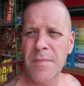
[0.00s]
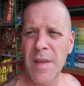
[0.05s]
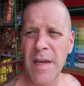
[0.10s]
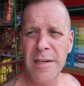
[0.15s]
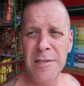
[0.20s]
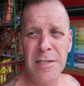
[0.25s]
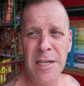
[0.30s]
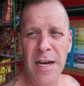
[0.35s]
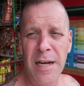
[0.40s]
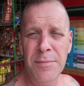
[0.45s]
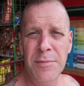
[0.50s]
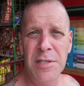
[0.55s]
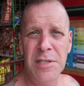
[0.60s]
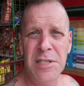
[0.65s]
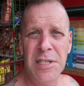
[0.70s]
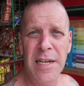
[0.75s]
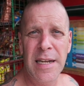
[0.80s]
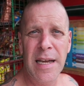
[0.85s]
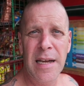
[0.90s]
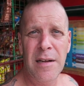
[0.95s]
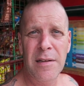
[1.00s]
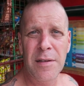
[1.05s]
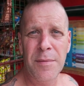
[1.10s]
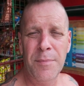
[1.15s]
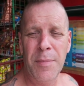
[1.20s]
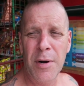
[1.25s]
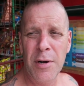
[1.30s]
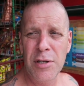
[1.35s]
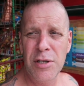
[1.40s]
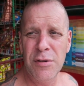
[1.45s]
Like I said, I'm just sitting out on the
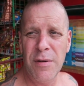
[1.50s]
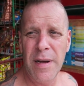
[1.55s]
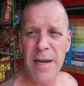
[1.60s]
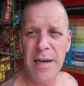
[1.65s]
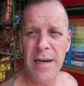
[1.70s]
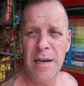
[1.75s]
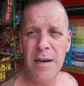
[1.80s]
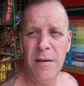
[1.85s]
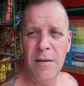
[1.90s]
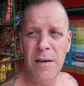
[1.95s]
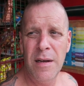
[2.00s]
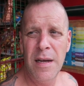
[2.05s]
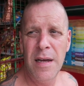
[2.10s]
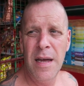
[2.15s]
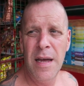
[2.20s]
perch right now,